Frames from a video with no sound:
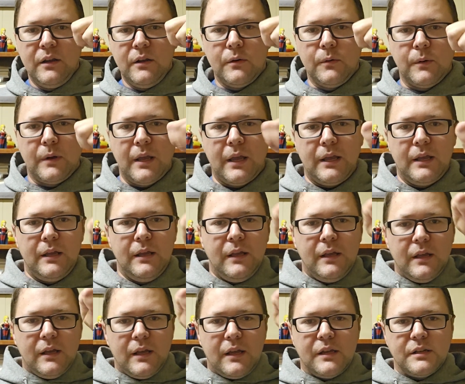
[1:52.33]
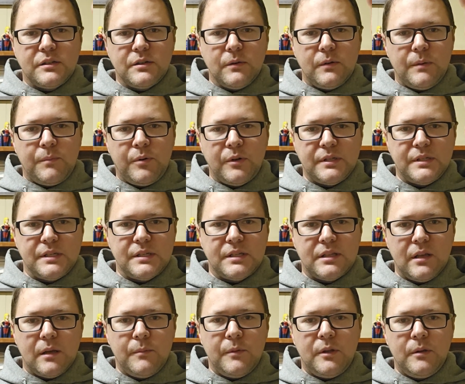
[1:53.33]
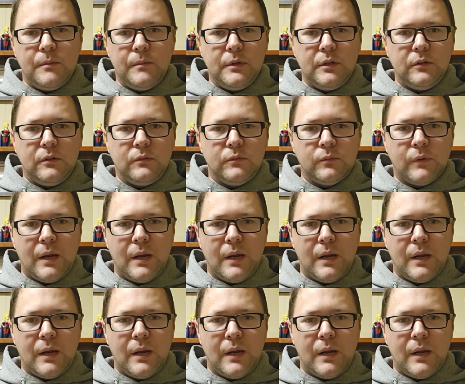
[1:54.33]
Okay, so he puts his thumb in the middle,